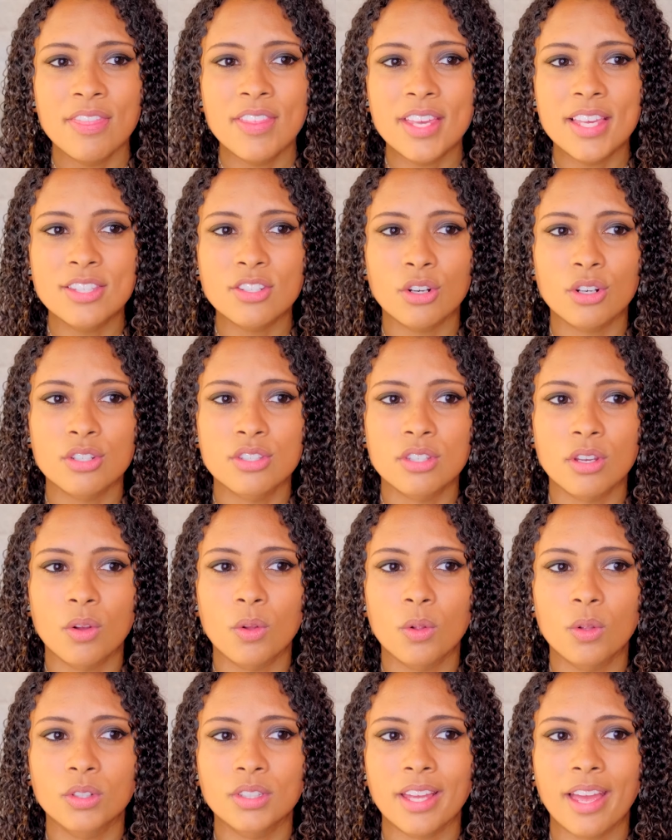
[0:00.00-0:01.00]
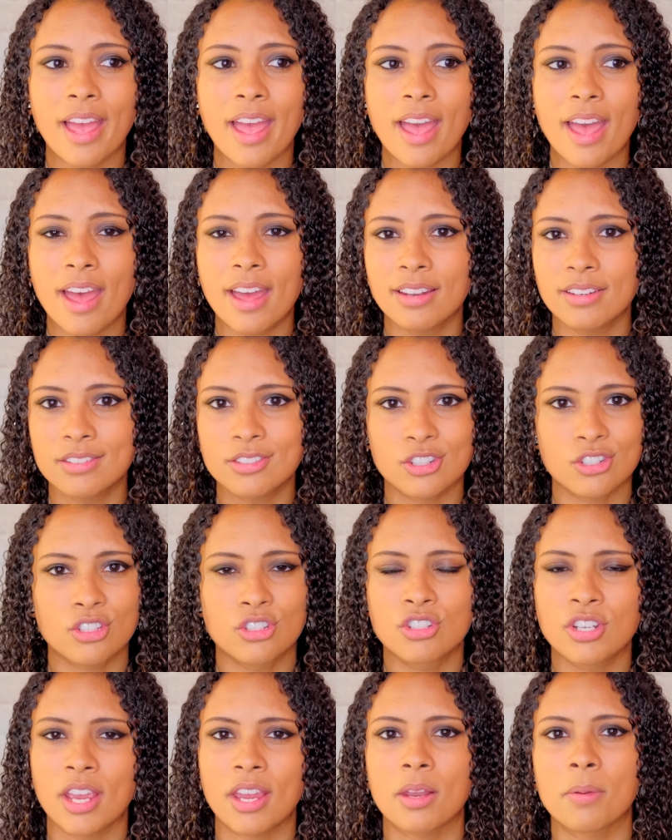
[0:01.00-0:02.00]
These are sold at just
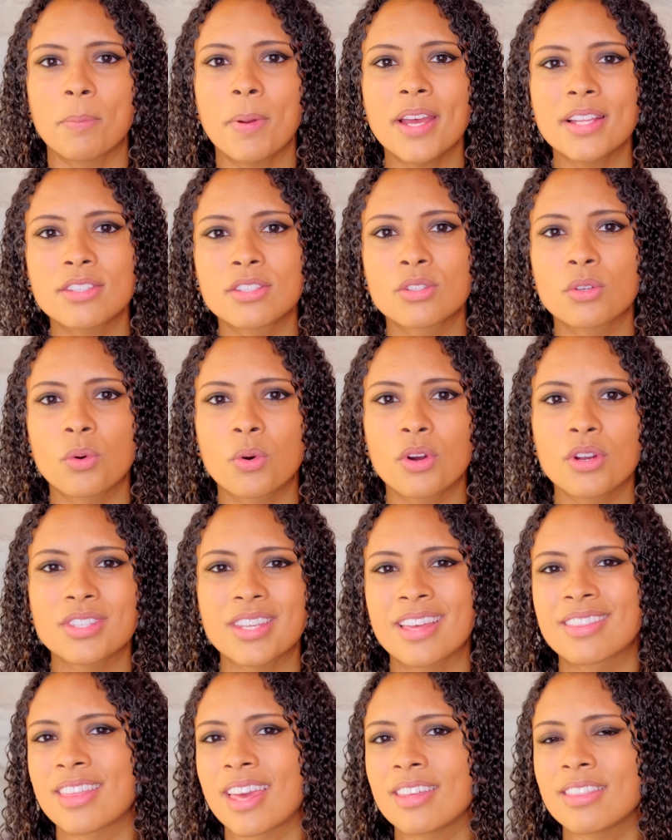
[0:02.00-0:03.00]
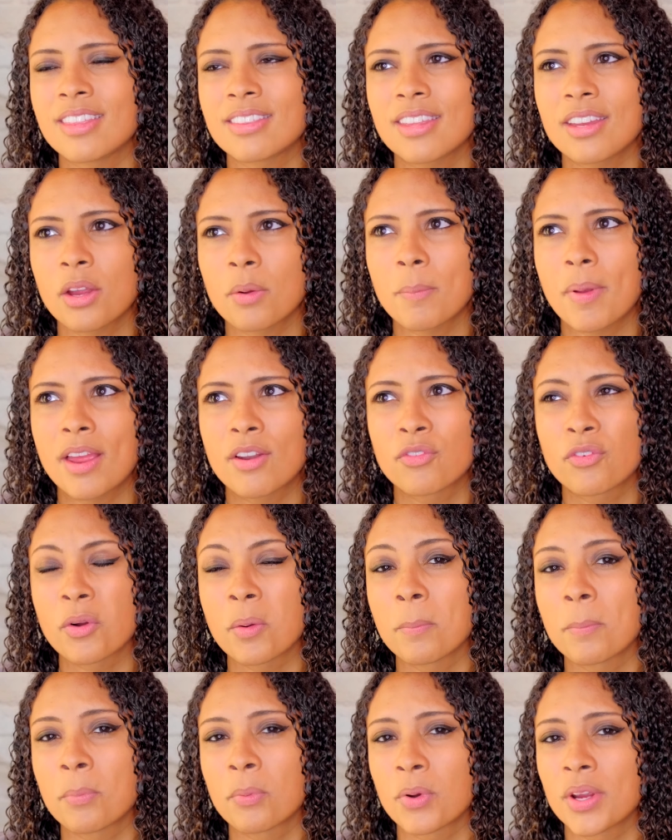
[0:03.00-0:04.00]
chain pet stores. I think that they are made
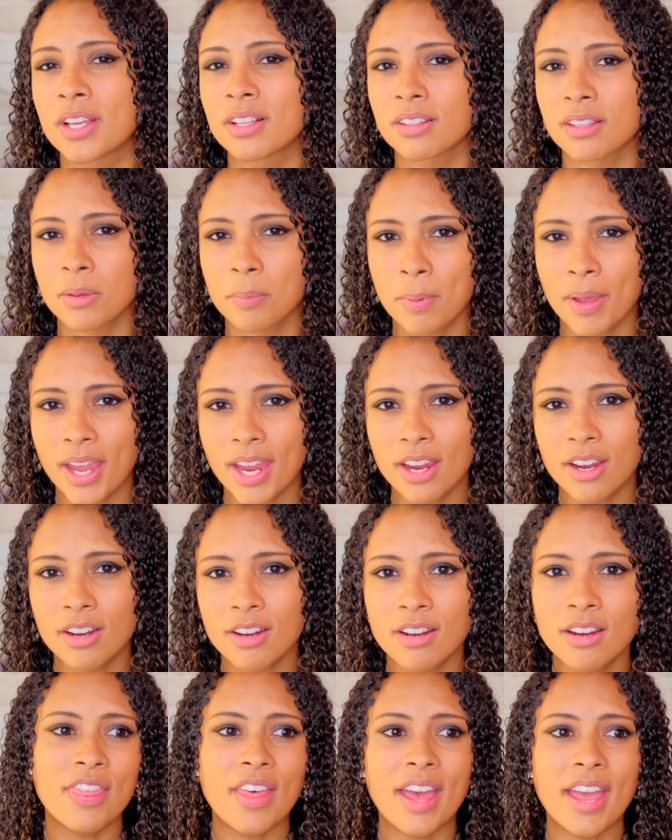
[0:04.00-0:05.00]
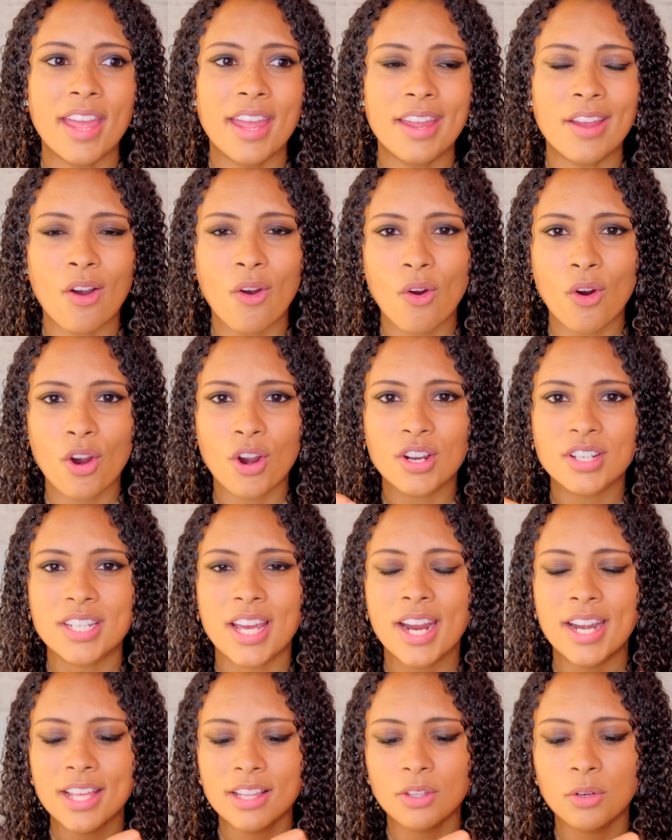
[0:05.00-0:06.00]
from prickly pear. They are
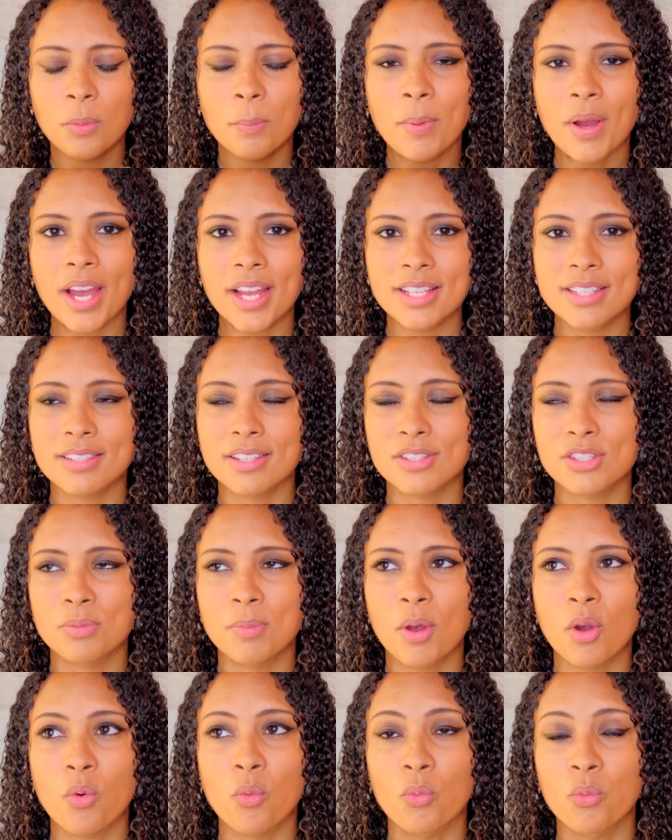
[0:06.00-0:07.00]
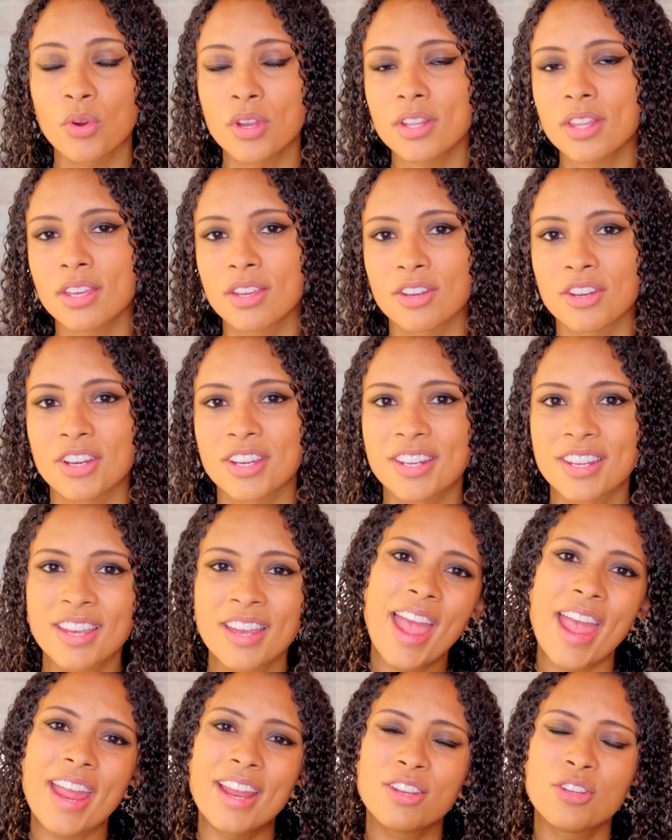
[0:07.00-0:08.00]
tiny little bites that smell really good,
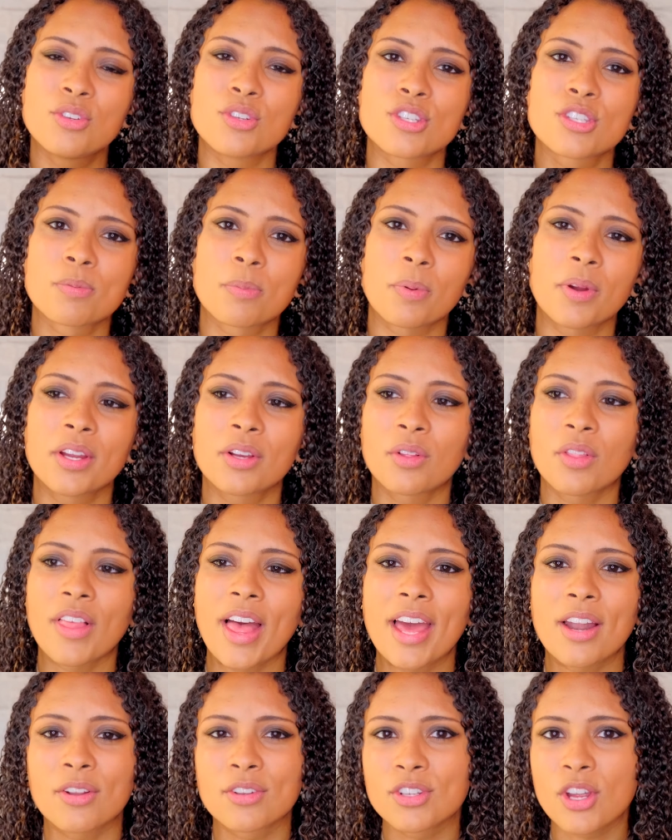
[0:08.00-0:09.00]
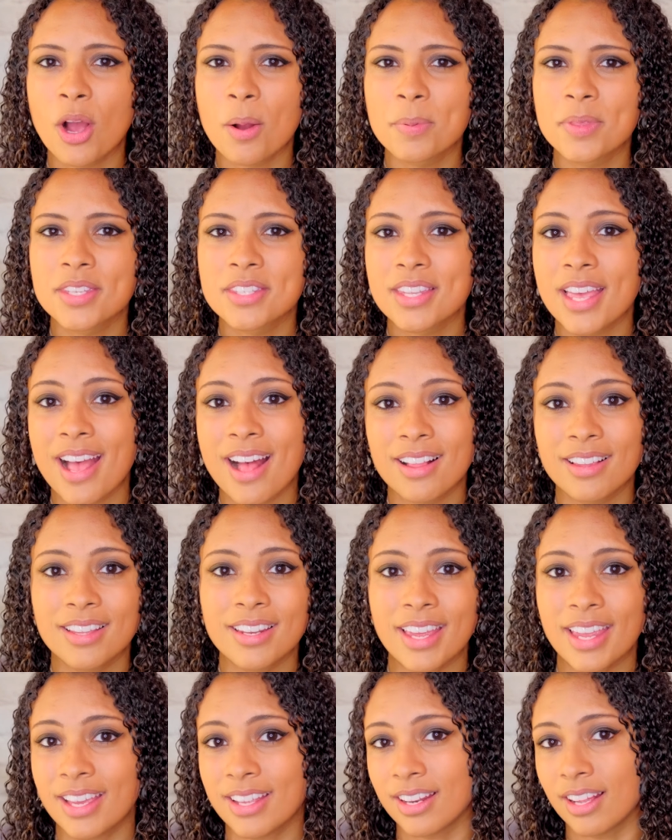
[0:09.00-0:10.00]
and you just sprinkle that on top of the salad,
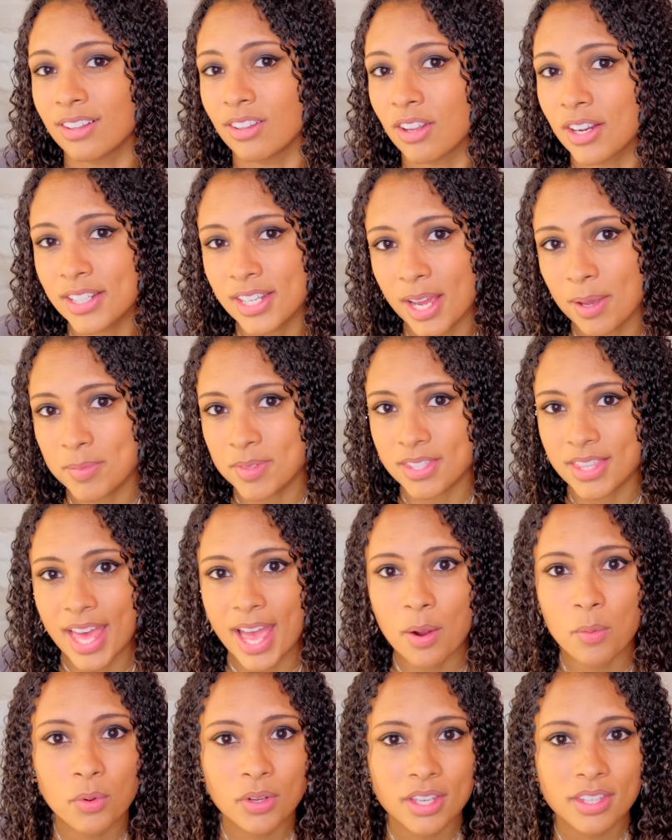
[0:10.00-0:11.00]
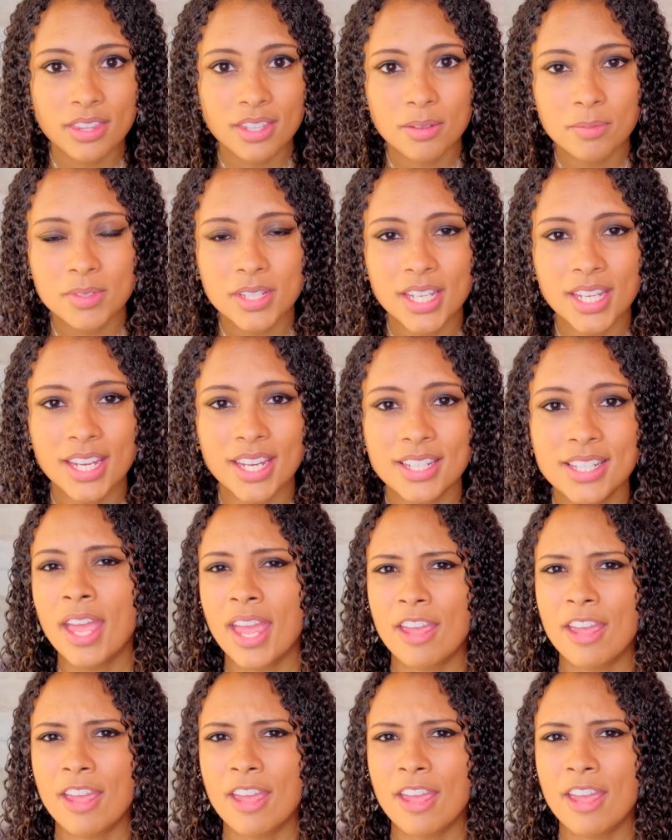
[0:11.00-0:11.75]
and a lot of times that will get them to eat.